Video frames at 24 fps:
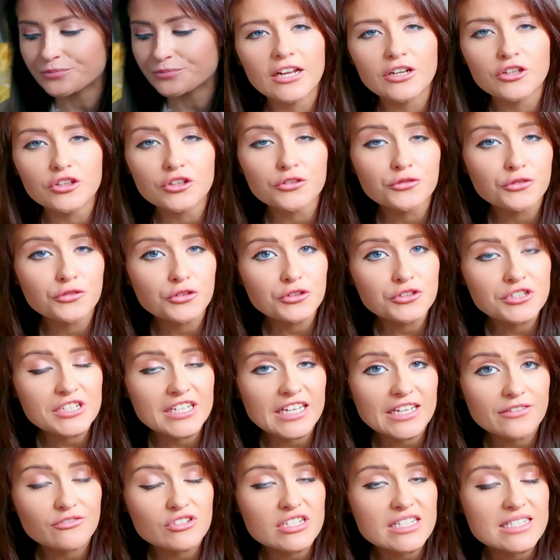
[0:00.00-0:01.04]
Another foodie
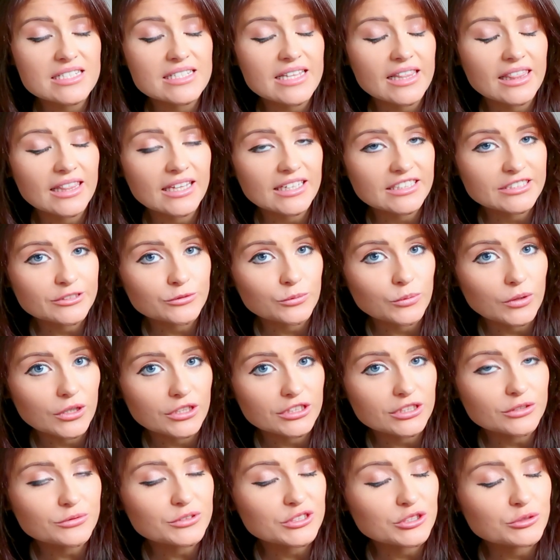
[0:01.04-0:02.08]
gift is this
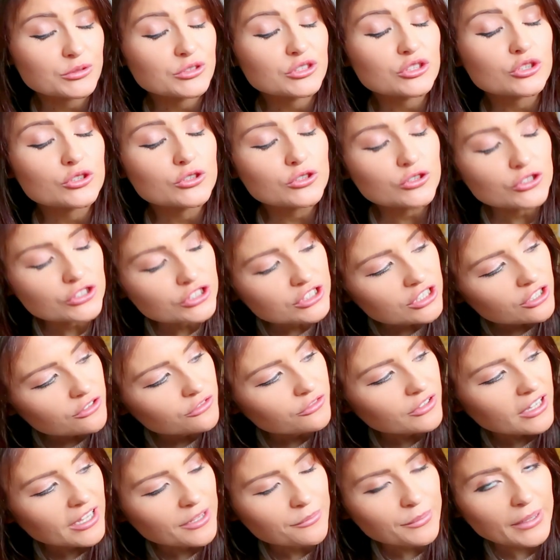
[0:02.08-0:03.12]
one, which was also
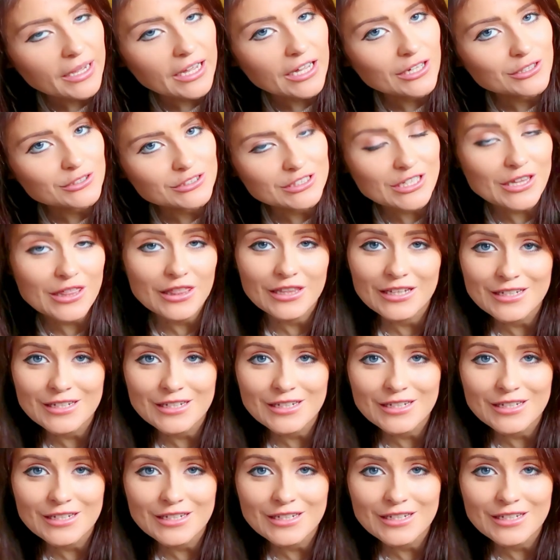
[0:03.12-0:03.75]
£5.